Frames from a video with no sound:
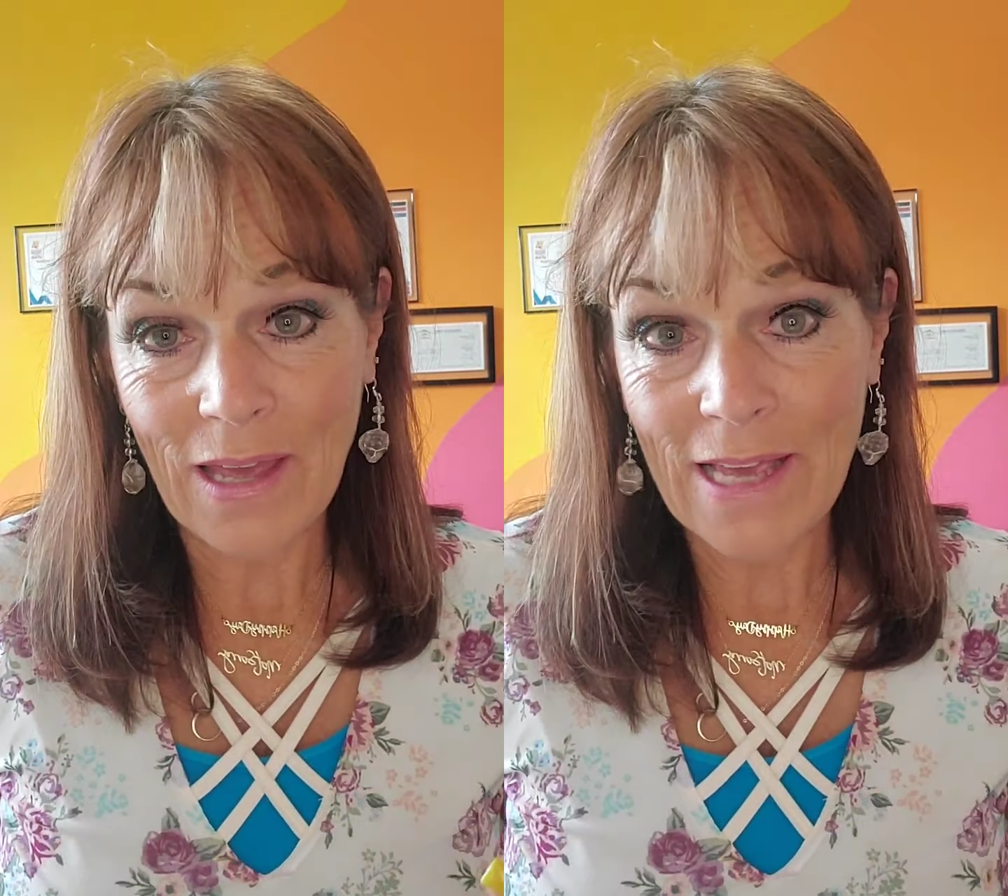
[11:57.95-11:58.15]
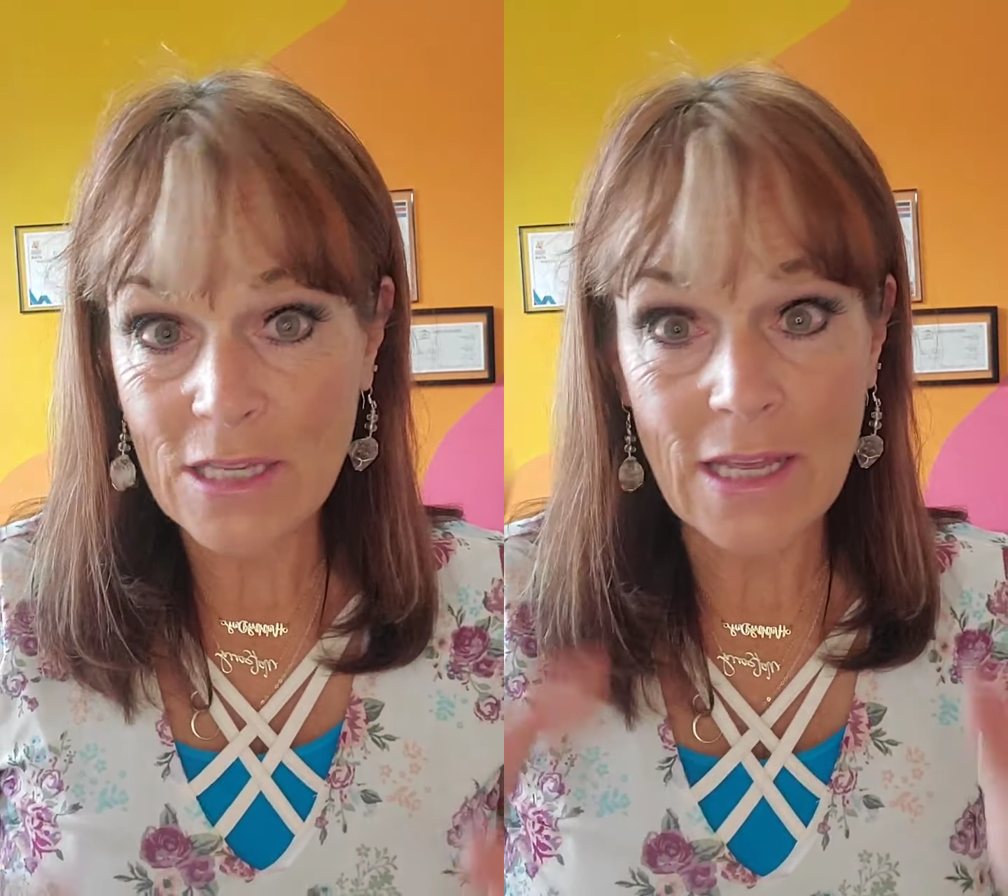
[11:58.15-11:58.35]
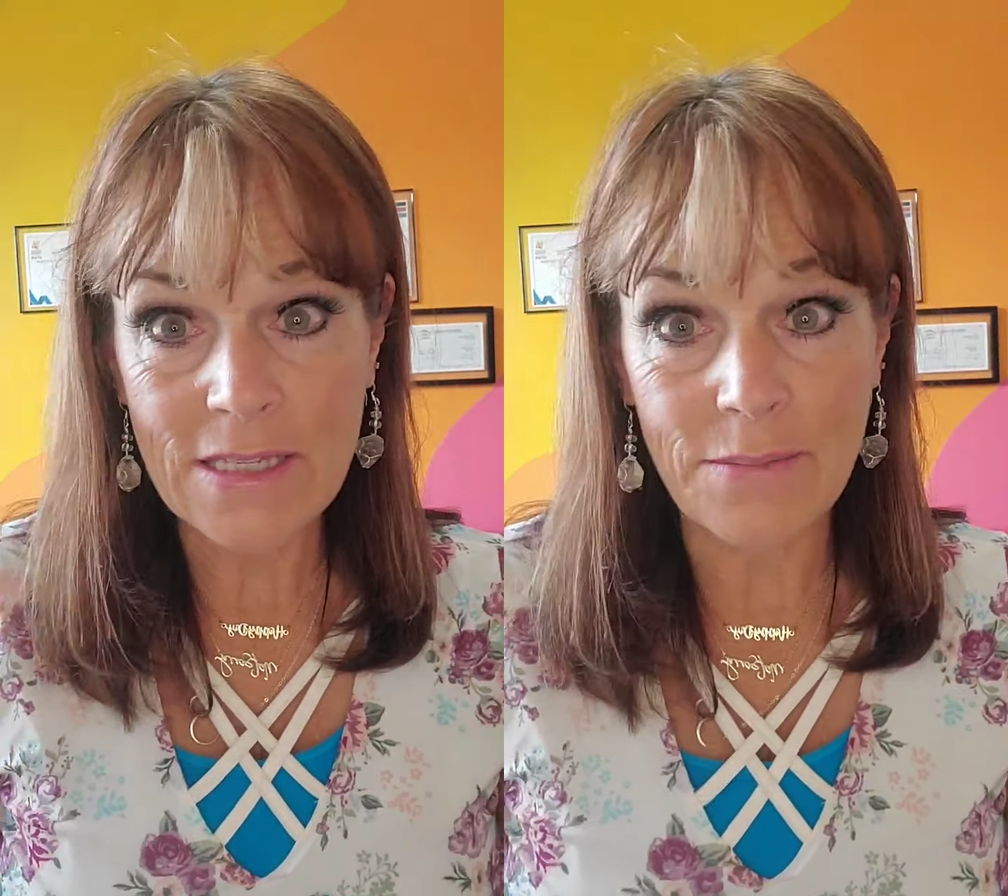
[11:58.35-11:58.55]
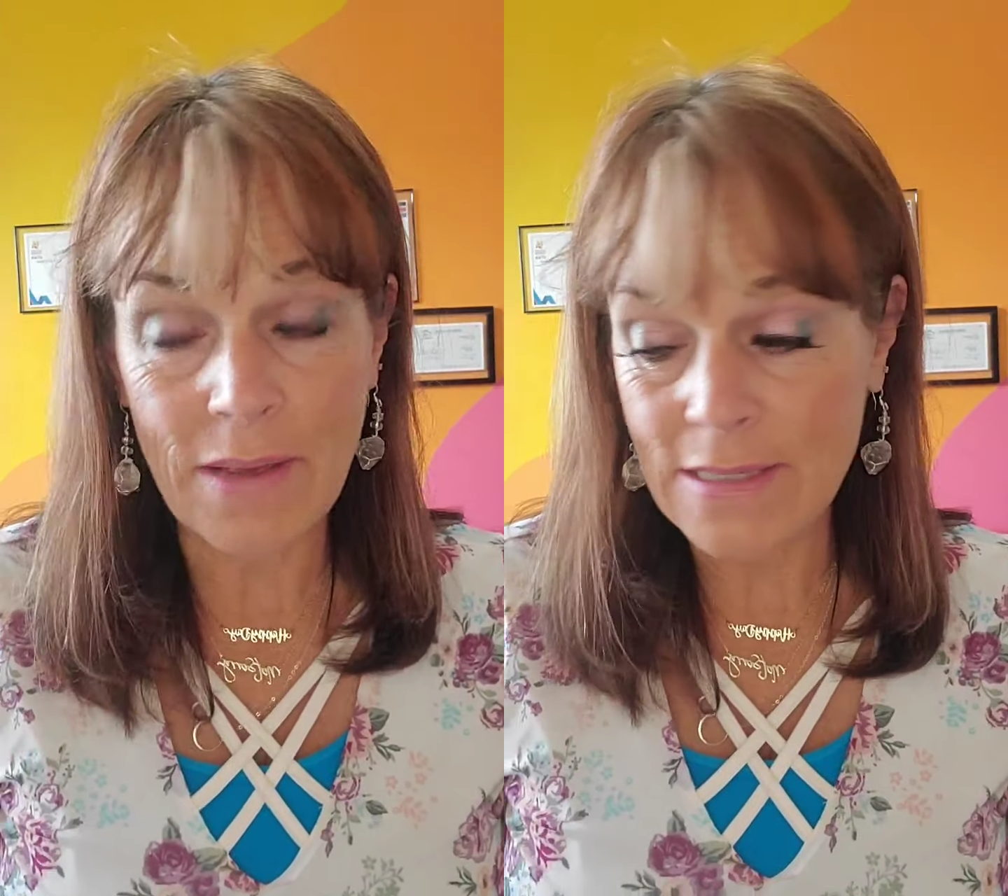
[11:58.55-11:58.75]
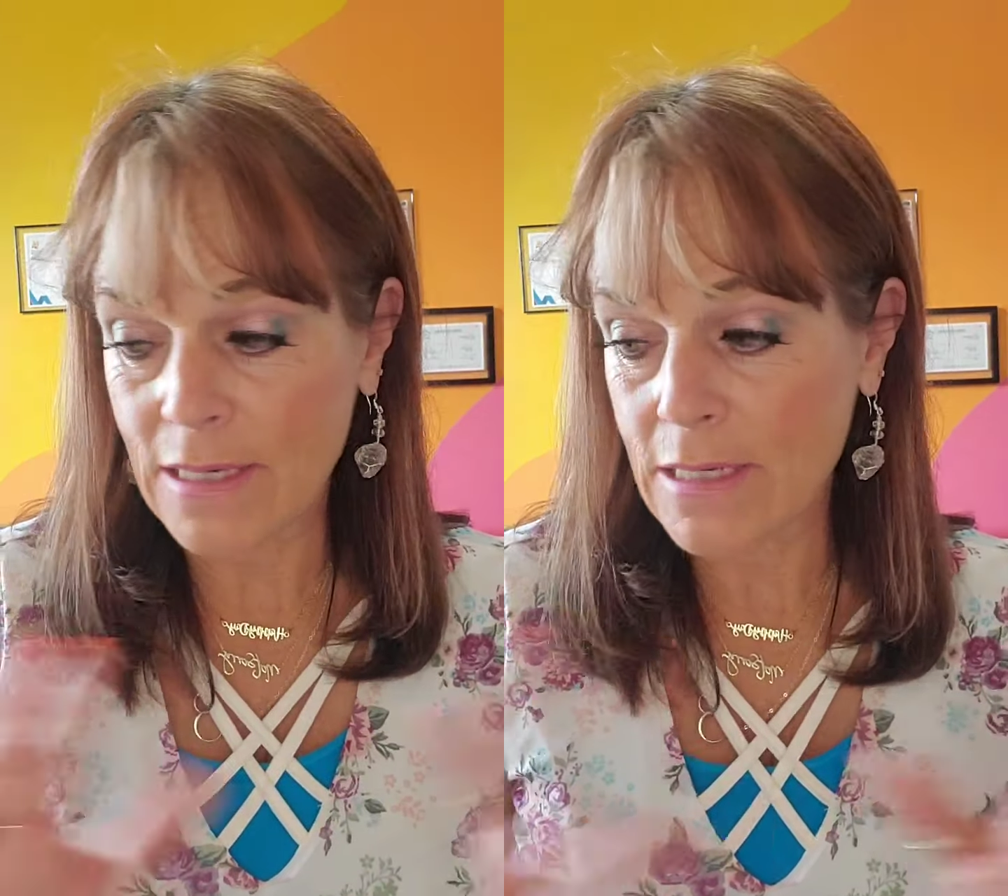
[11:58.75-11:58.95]
It's
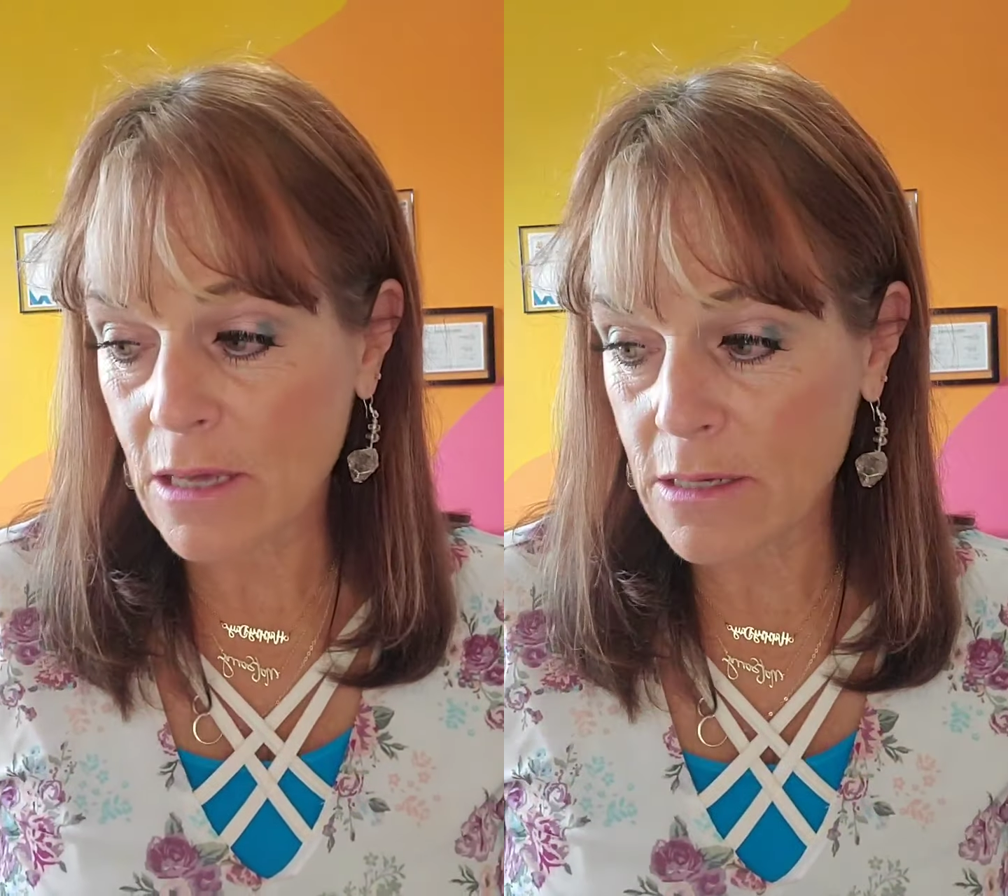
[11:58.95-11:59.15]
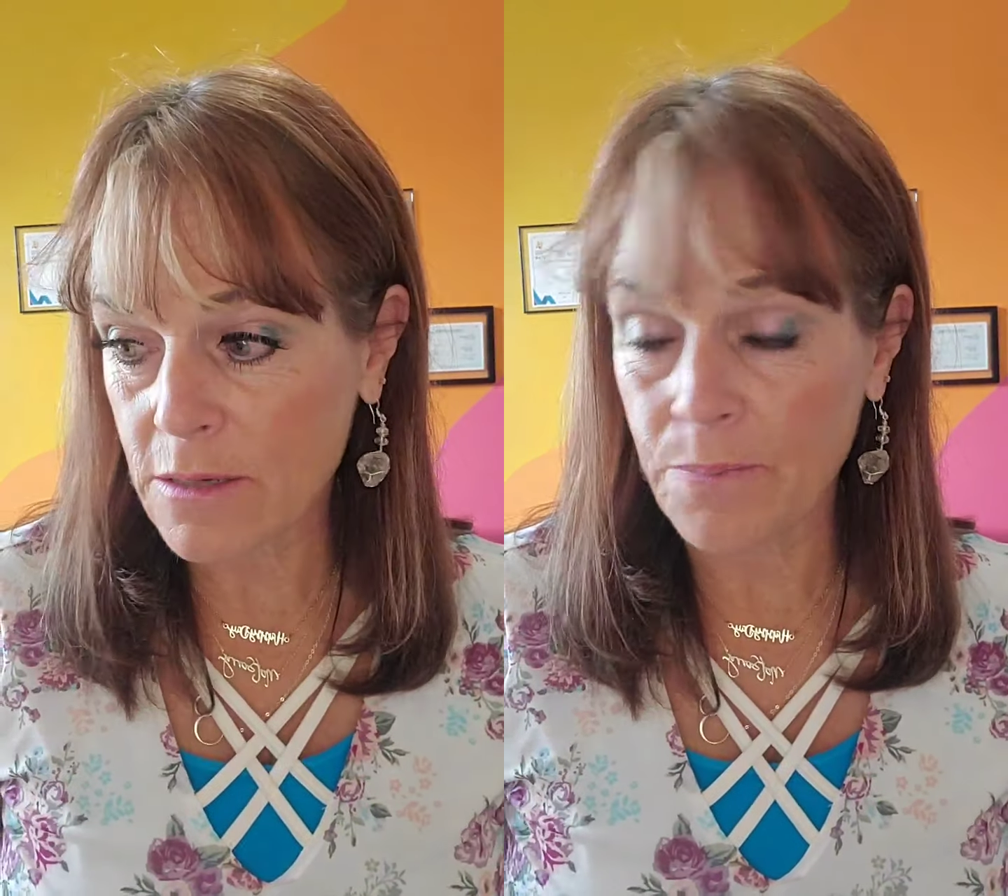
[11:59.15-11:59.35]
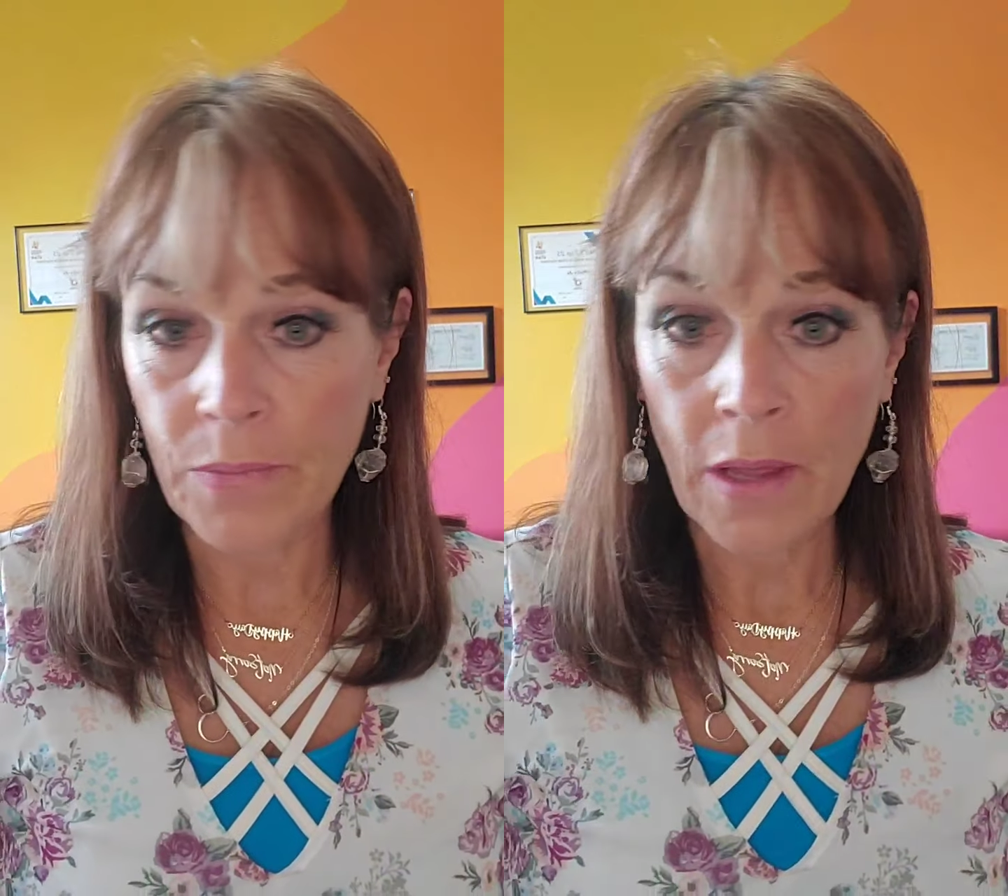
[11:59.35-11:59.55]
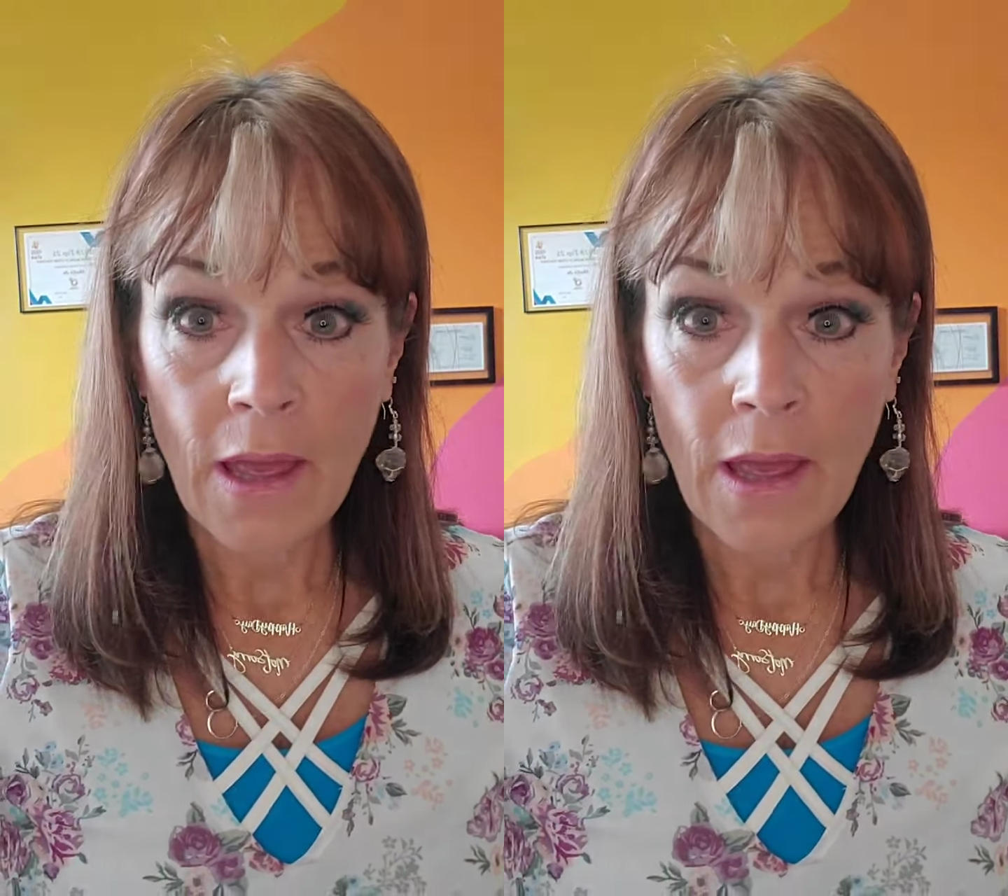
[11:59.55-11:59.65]
amazing. It's awesome.